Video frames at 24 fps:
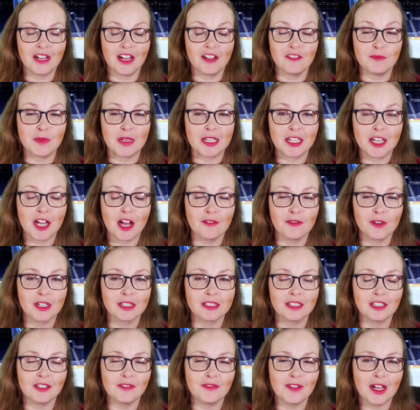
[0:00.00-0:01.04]
I've been
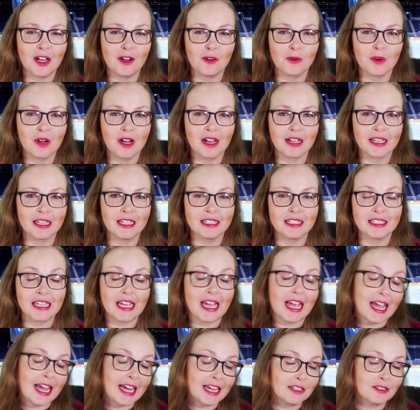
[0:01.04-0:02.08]
covering the Laval Rocket
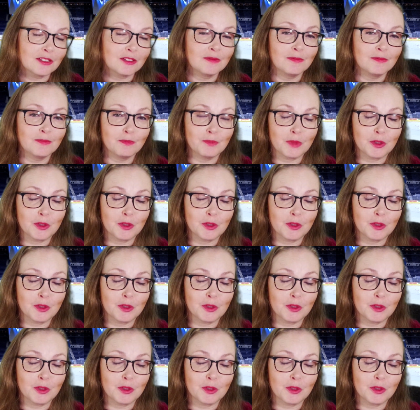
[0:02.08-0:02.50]
and,